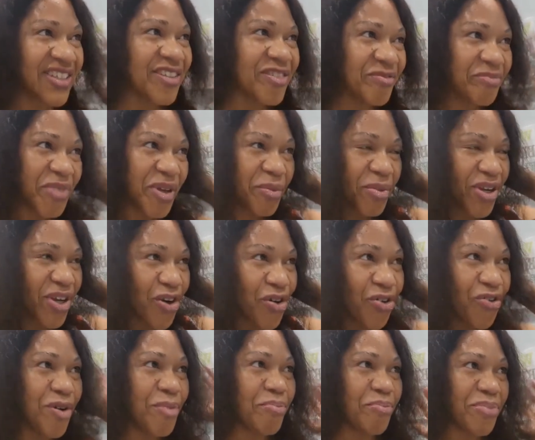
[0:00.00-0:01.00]
maybe
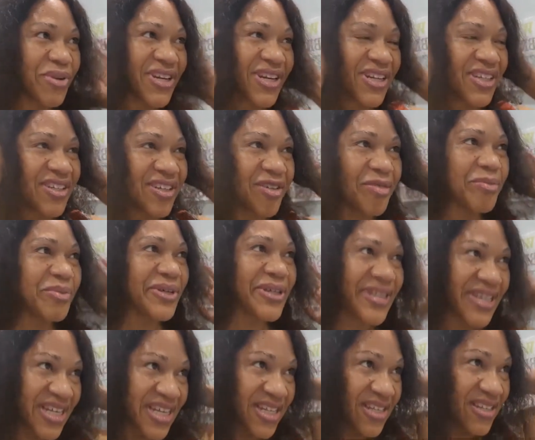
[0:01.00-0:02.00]
crimp it a little
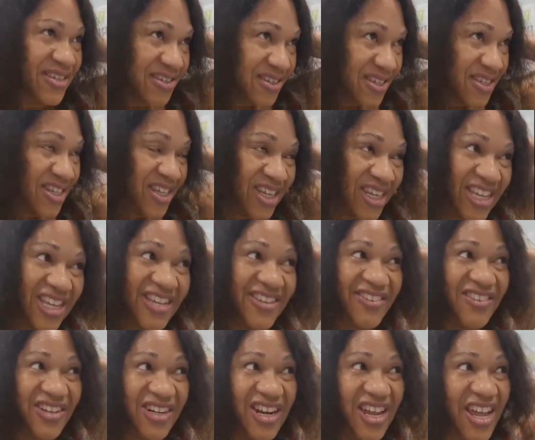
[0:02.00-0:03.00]
bit.
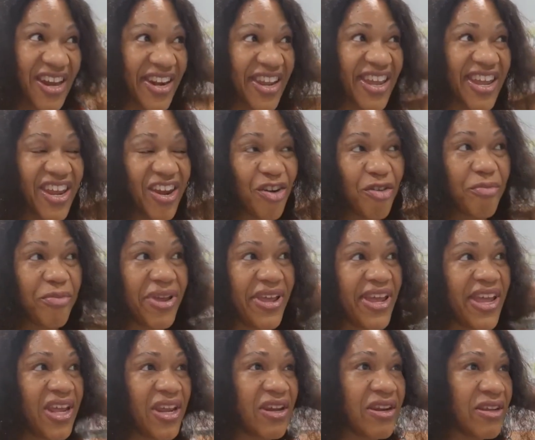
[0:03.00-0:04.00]
It's a lot of hair,
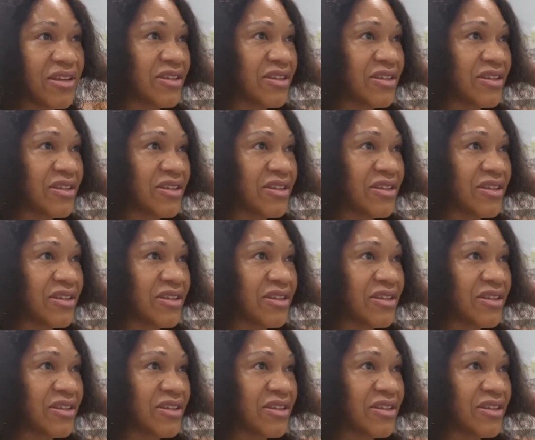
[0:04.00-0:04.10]
man.